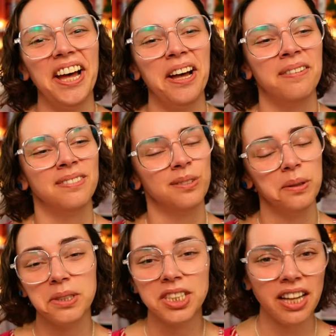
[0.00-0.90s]
We
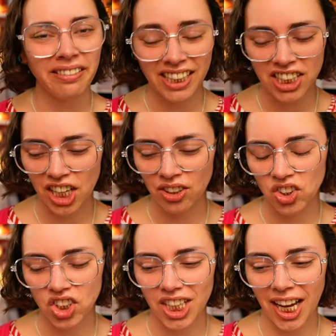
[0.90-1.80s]
were just having a
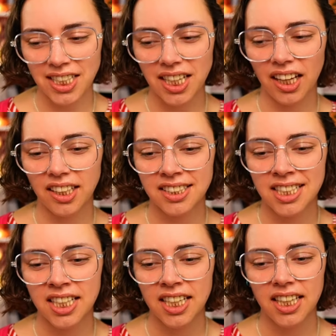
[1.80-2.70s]
general chat, and